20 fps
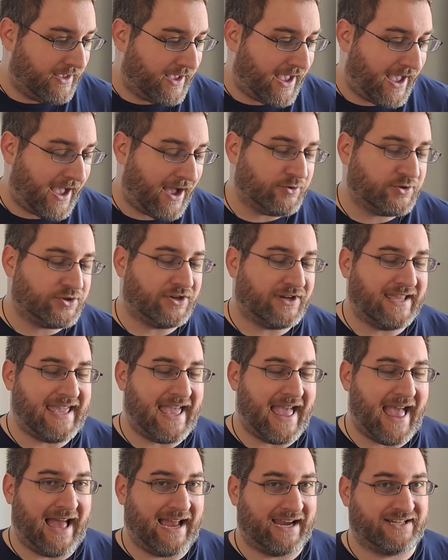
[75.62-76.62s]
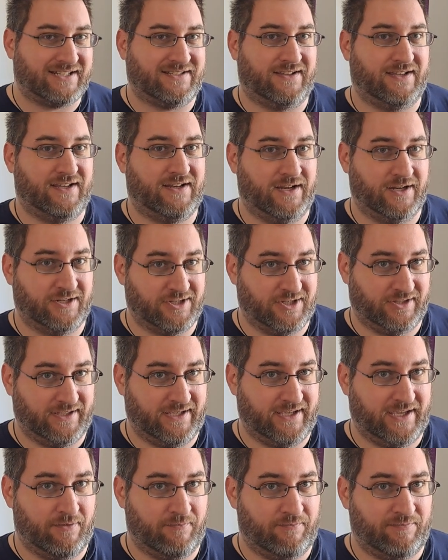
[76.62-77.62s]
how should I act
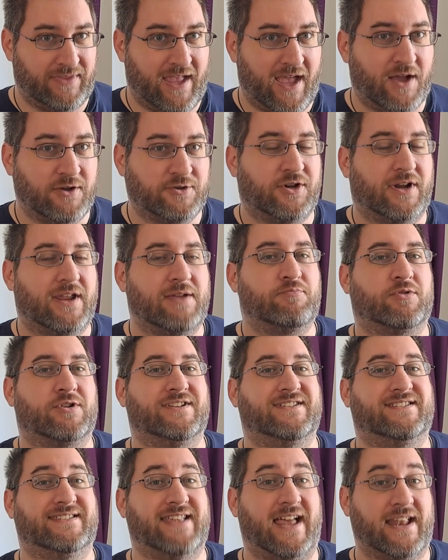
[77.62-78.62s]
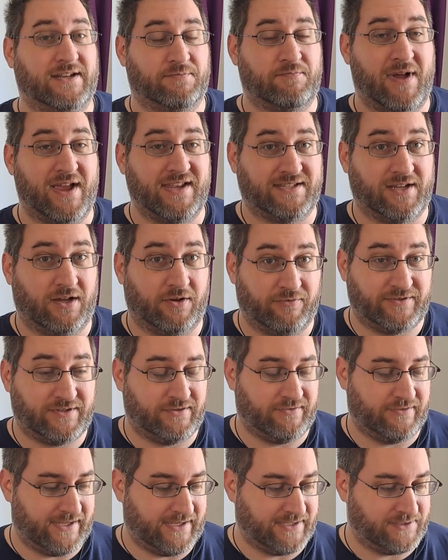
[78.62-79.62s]
initially? How should I present myself
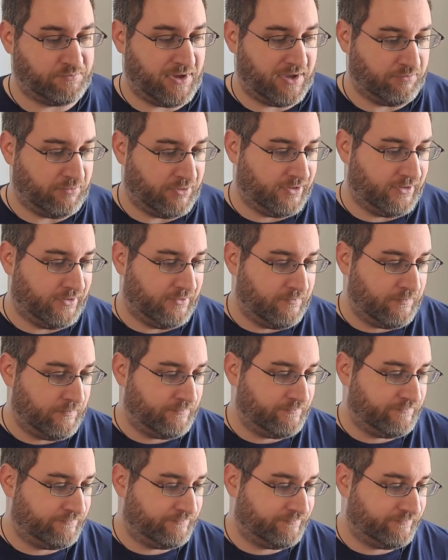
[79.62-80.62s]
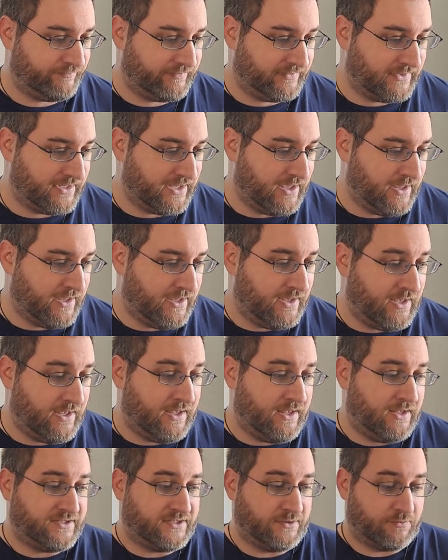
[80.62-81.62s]
to these people?
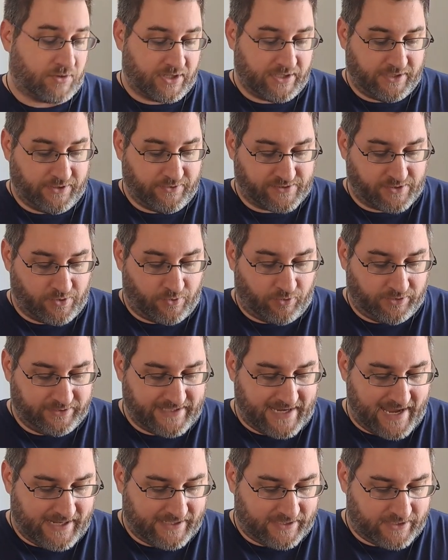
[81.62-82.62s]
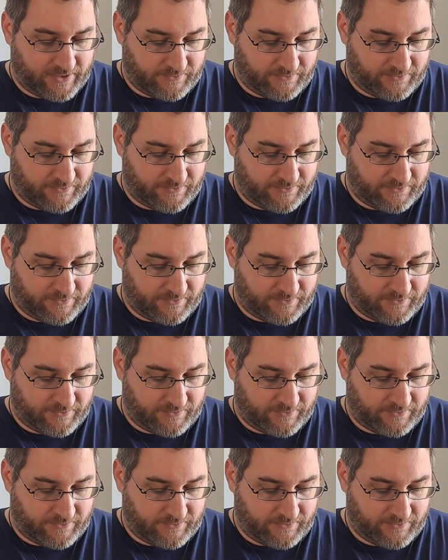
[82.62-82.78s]
So we're going to use the whole deck.